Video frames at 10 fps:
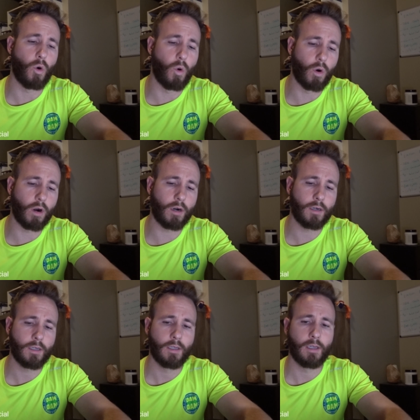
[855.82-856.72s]

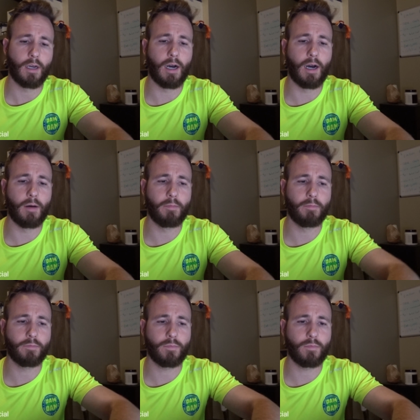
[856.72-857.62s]
or
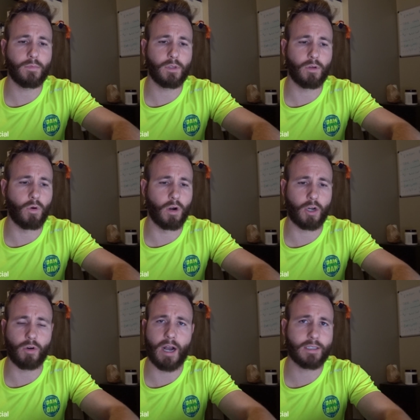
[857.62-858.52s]

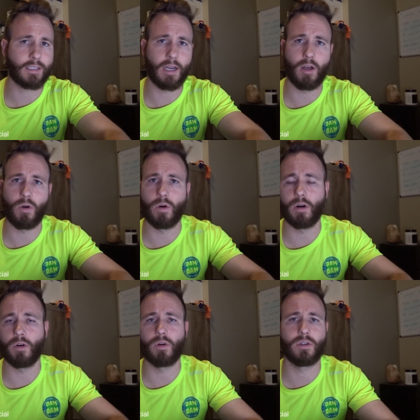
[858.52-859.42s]
a cross-sell
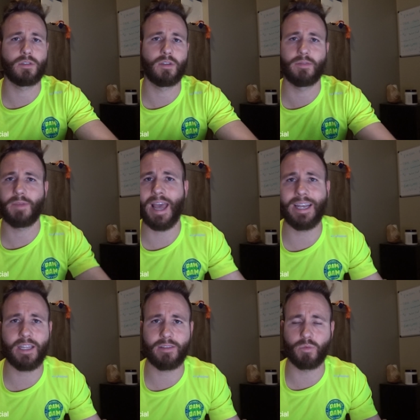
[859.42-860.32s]
or
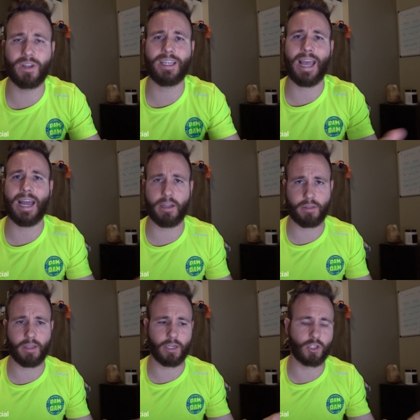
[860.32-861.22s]

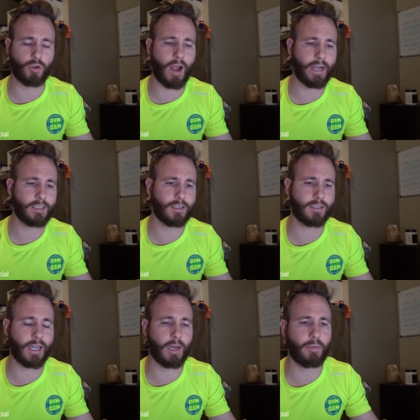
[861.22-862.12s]
anything. You're trying to
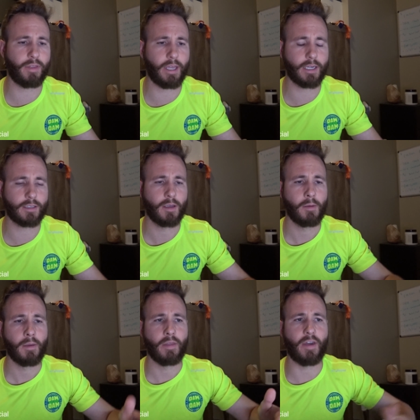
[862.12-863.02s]
set up things
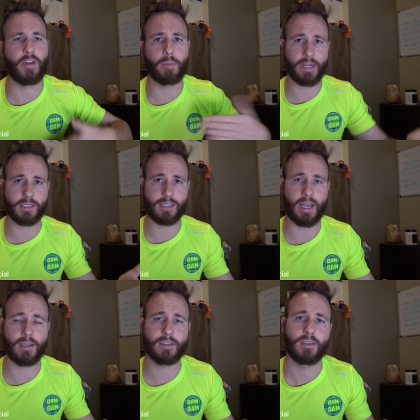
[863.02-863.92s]
that they're being
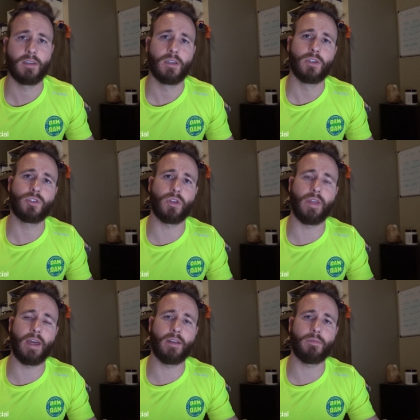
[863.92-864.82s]
sent, so
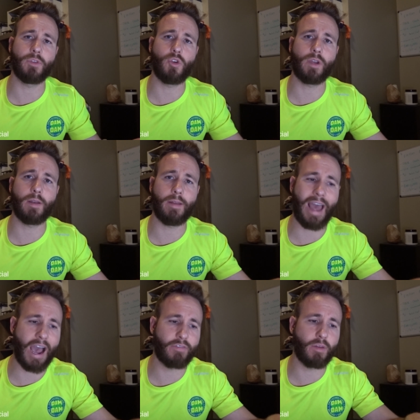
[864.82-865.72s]
then you can
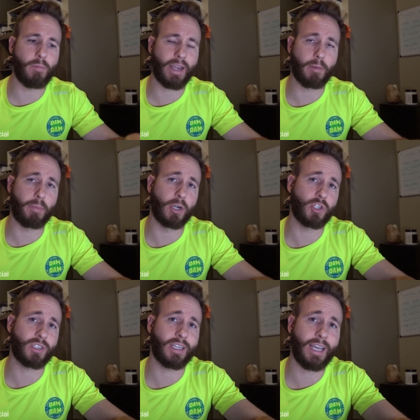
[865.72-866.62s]
have them make a
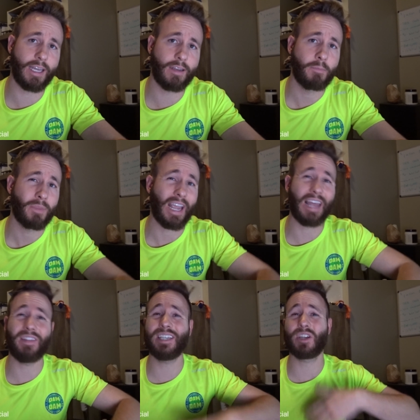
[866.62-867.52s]
purchase again.
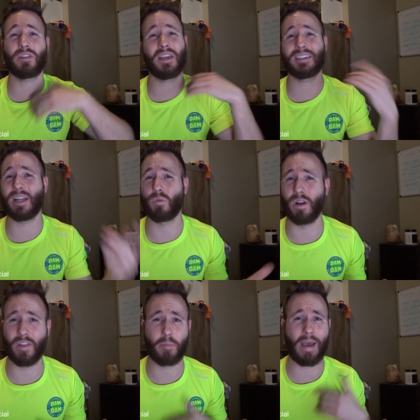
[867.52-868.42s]
And these are things that
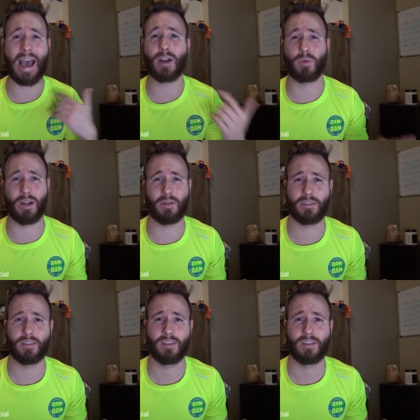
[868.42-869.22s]
run in the background.